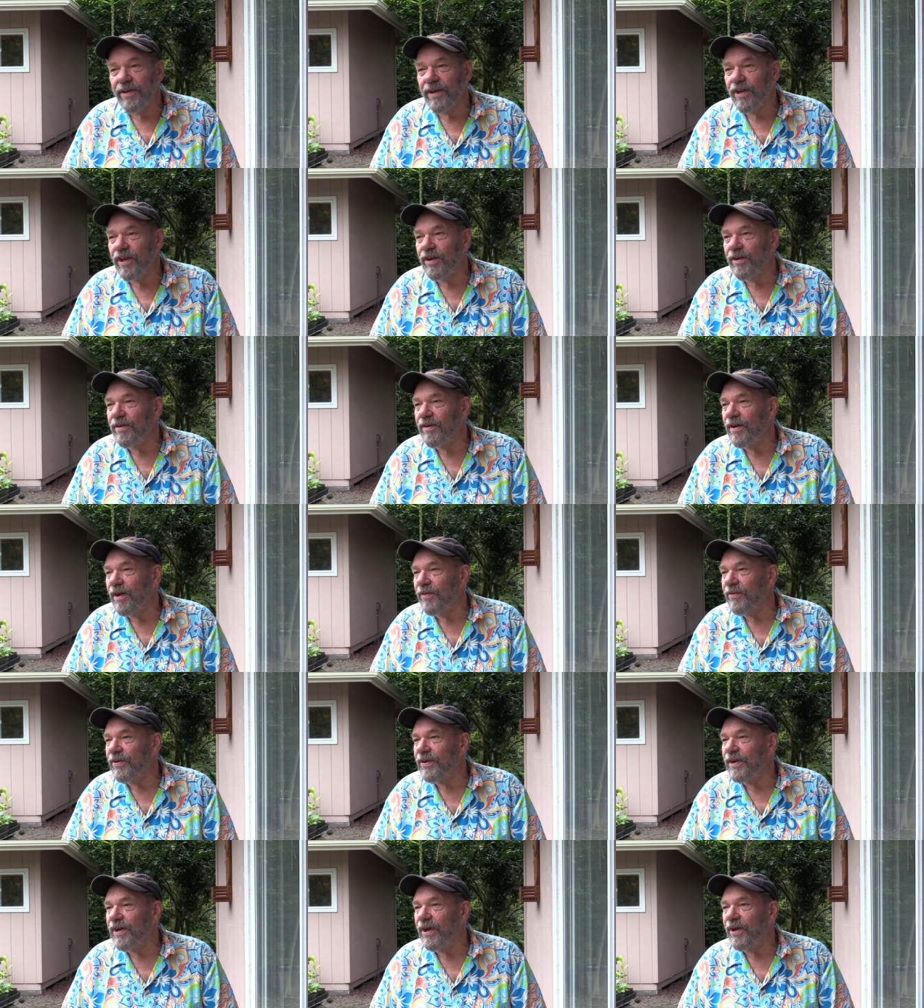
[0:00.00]
you get
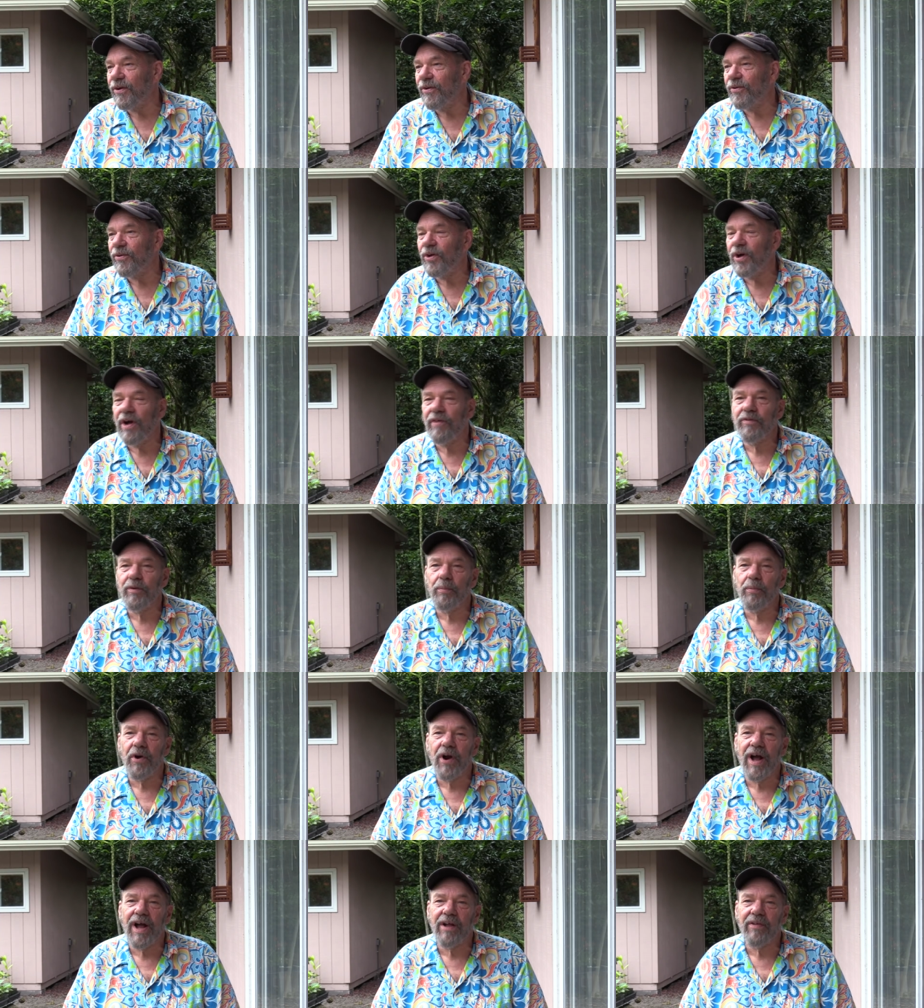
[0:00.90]
another yield off of
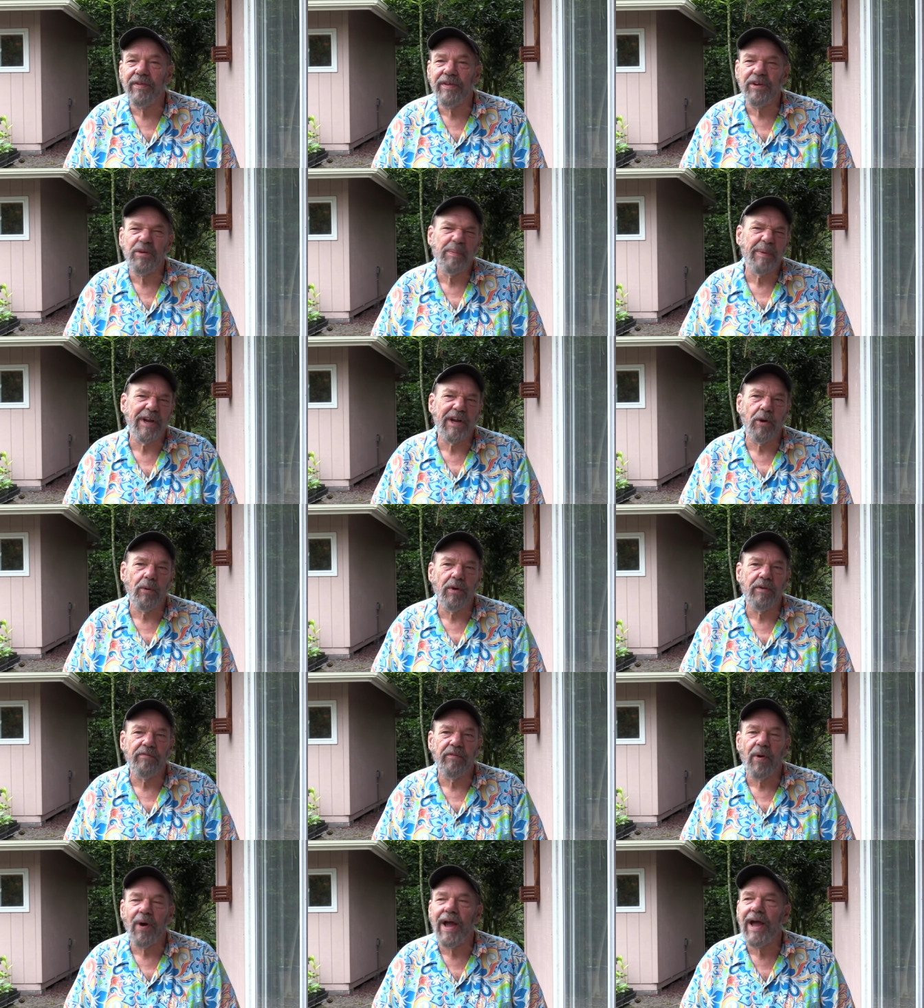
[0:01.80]
broccoli, depending on
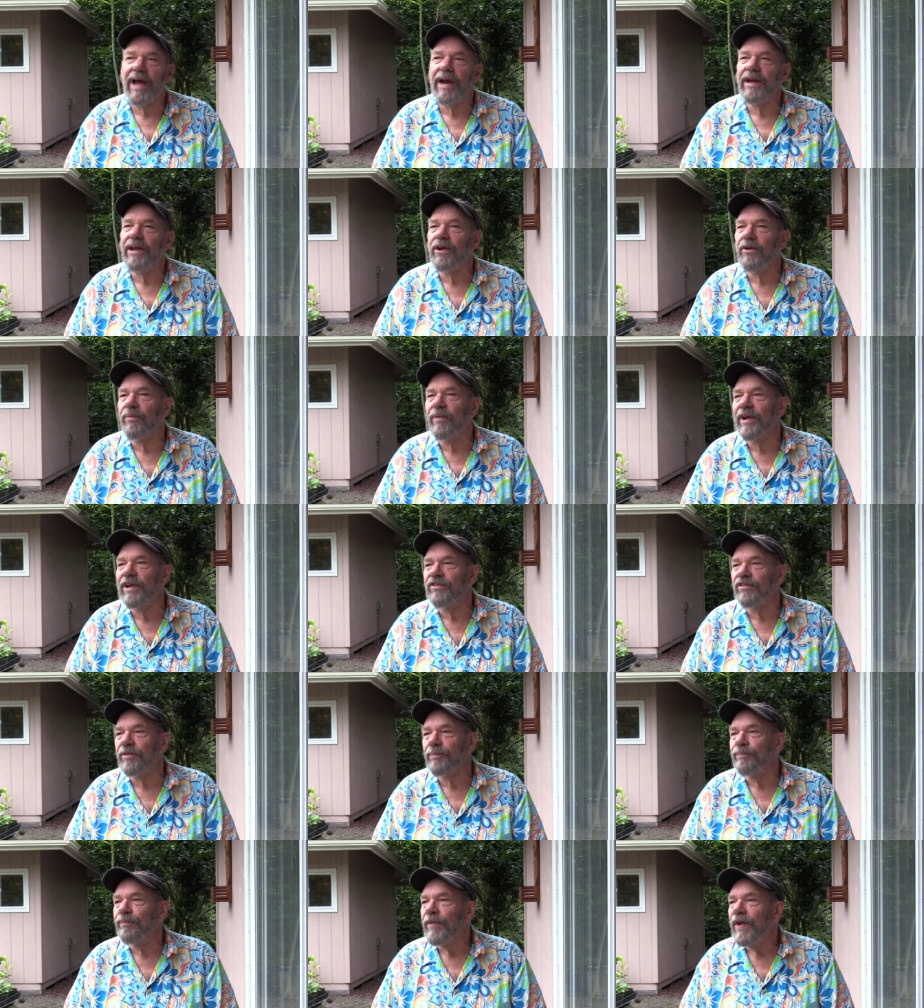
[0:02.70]
what variety you're
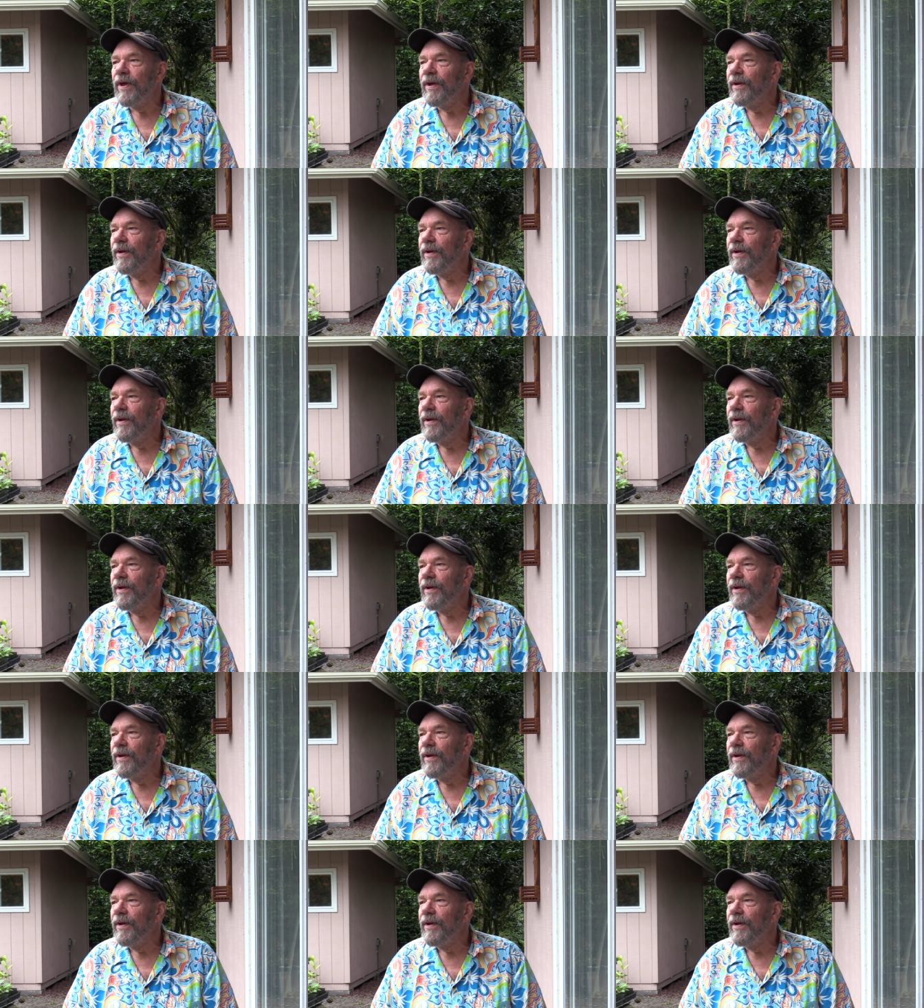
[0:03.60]
raising,